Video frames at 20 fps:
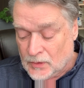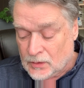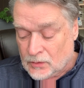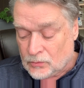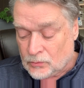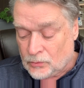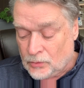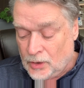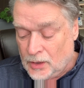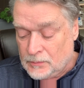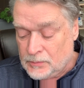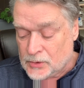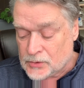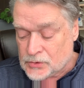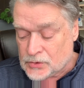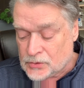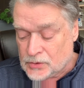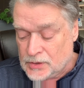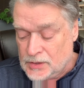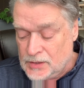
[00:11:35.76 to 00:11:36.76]
Rubber
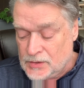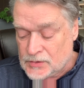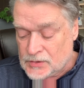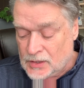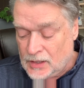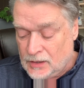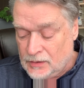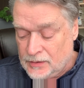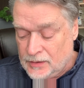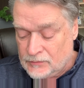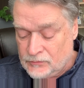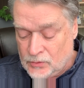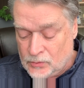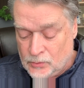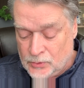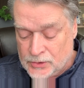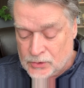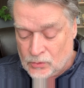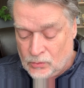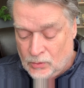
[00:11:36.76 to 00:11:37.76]
trees, however,
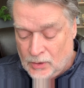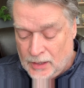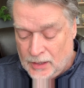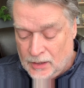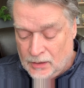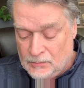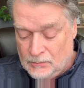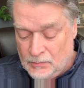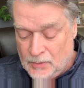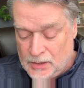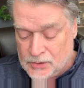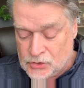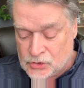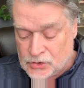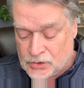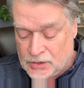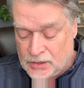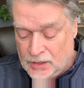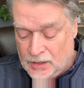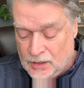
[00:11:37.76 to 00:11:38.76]
require
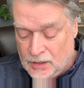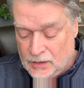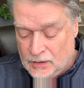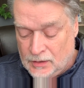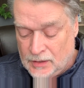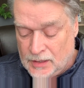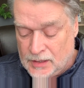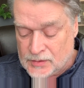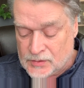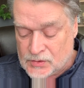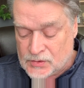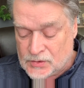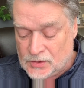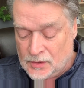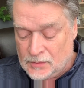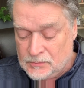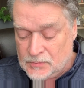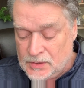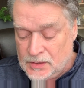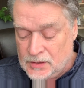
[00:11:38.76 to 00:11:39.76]
much care and
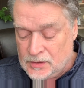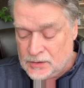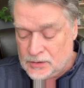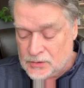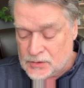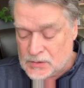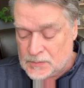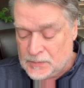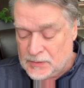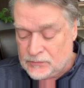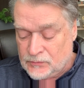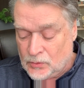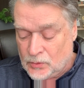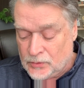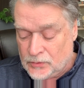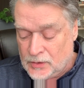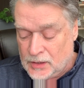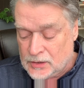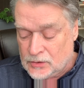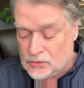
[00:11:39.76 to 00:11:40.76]
some years
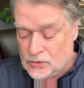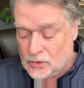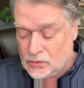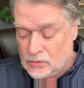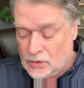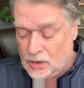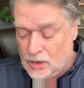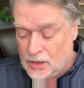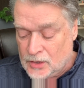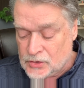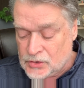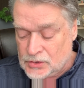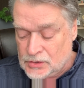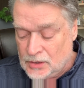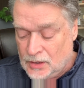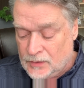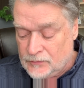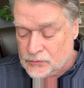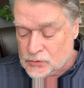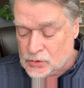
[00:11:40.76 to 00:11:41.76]
before they grow large
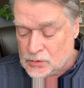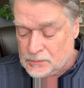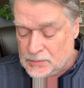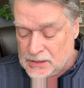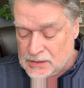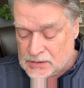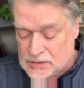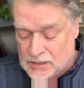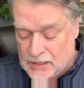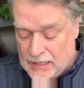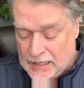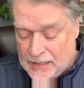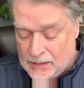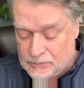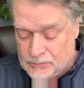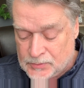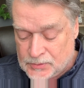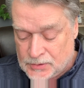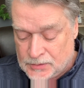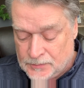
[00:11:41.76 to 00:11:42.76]
enough to be
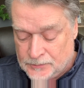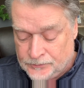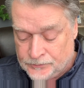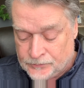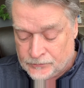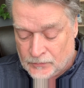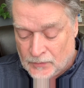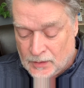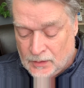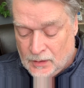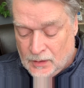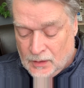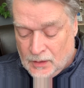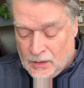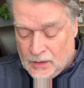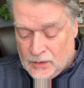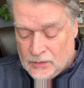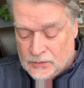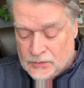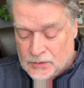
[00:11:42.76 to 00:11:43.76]
tapped.
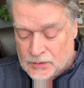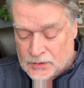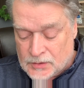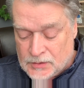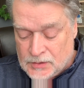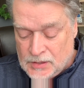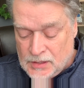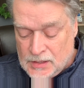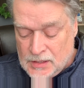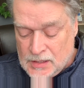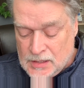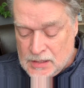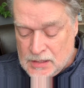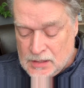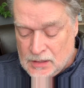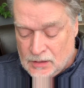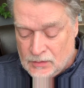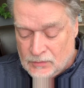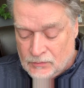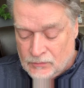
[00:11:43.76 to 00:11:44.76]
The
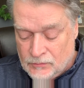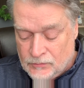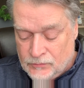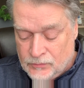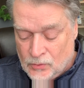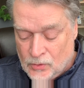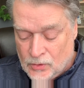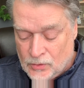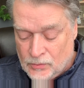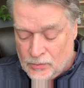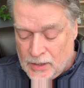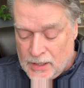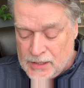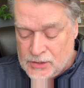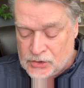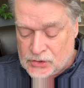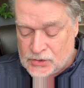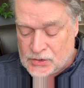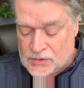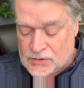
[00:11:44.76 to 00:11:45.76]
king
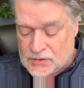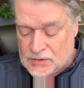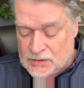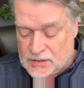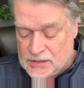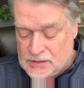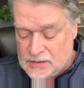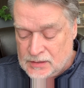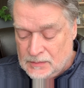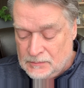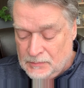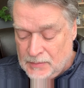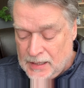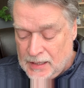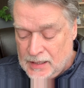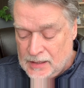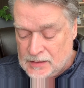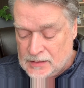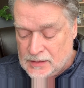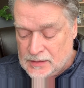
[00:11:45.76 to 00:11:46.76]
voraciously
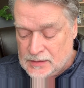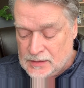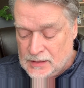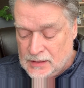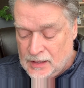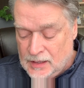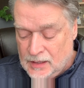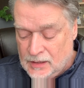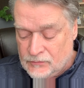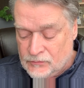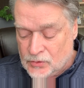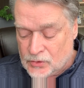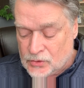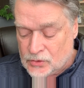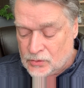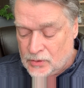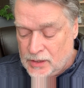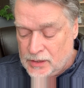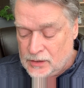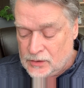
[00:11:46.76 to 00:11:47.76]
demanded ever
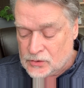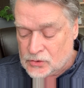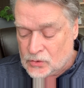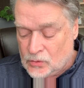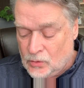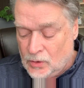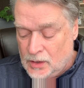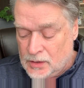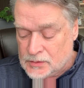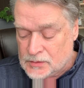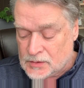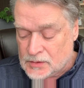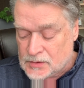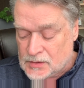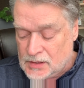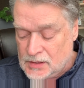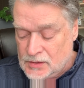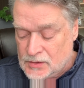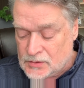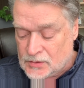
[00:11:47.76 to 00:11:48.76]
greater
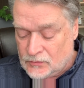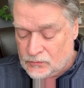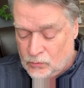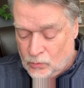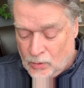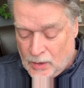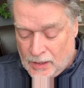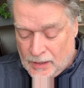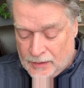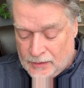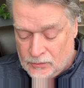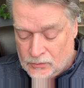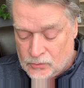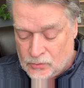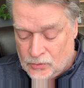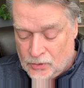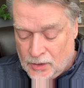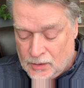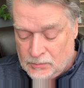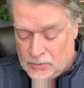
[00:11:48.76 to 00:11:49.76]
quantities of wild
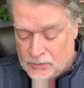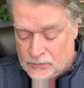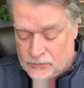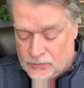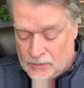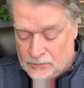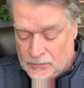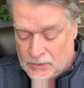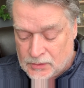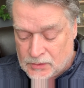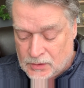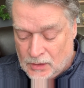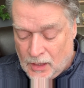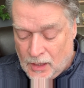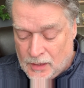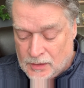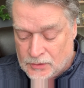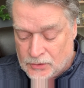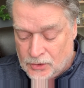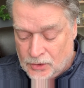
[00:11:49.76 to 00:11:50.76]
rubber from the
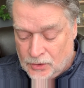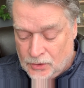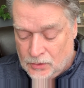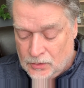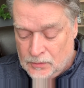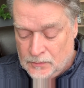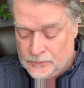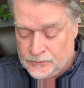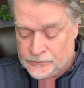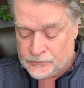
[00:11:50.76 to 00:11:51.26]
Congo